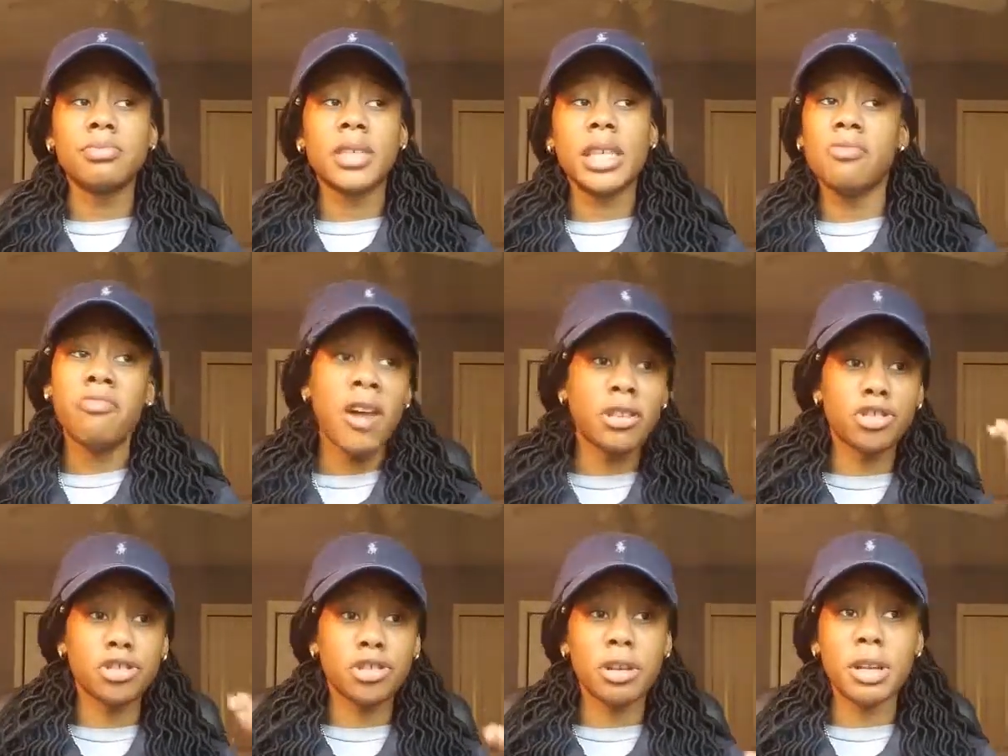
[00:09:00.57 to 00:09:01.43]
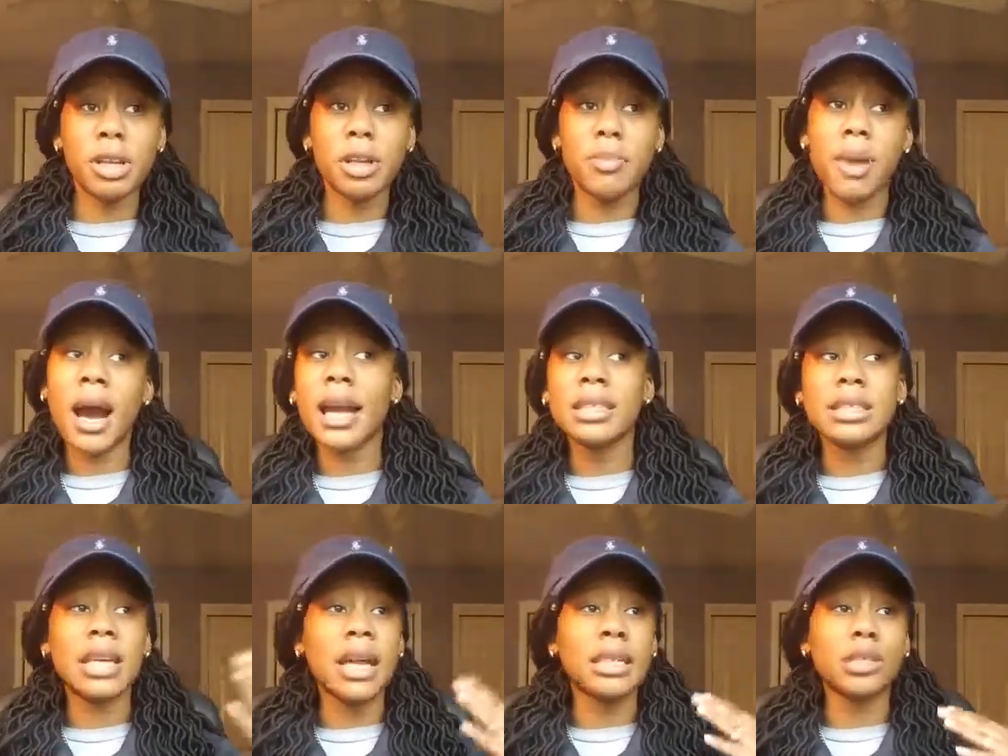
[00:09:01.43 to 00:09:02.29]
can register it in their
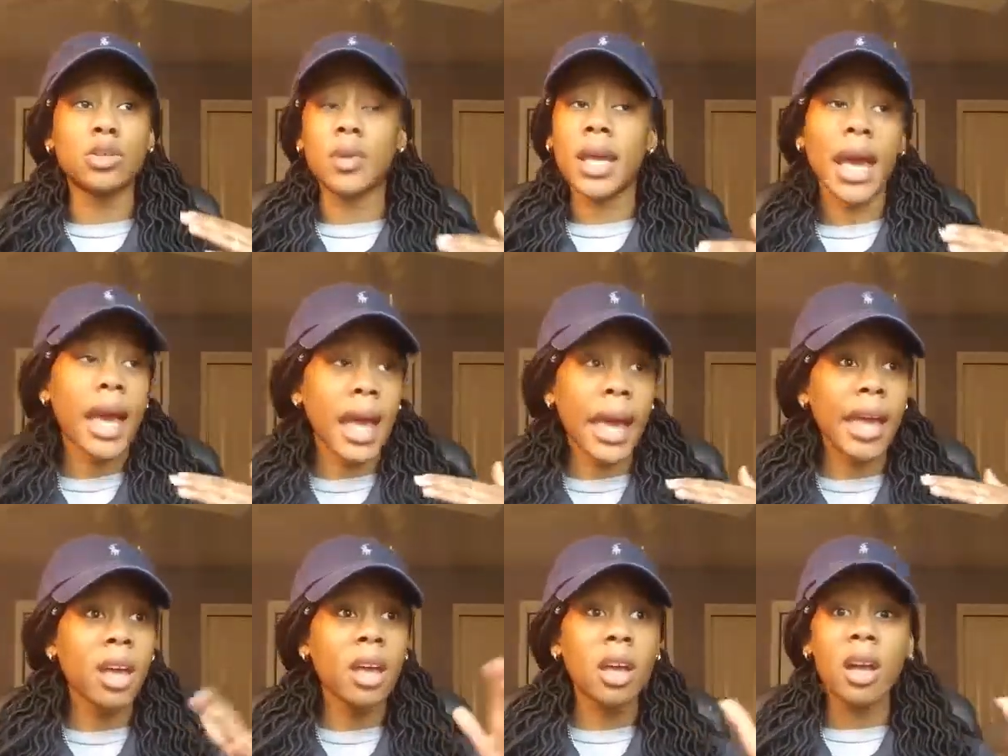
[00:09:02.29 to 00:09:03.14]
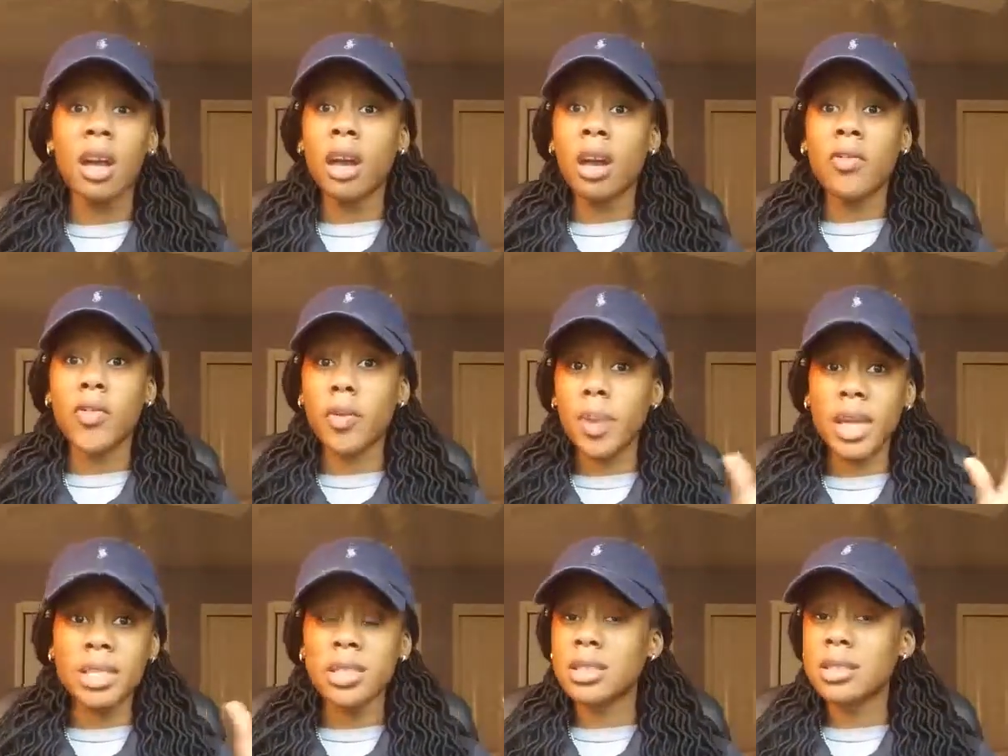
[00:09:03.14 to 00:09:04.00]
mind that it's okay. For me,
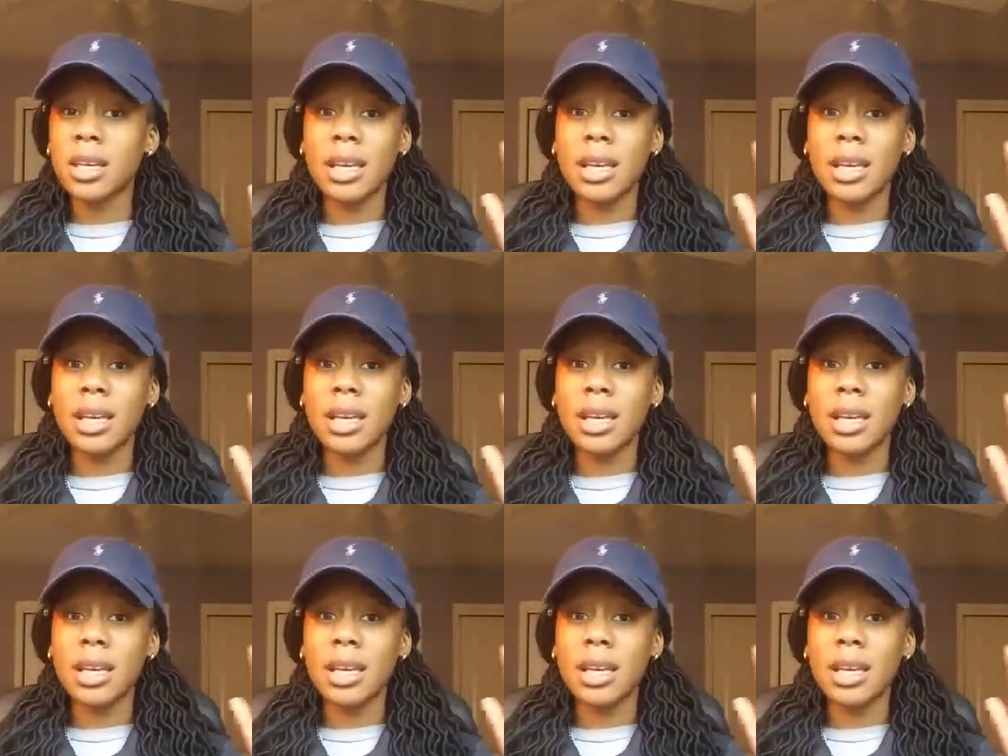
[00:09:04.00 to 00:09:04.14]
it's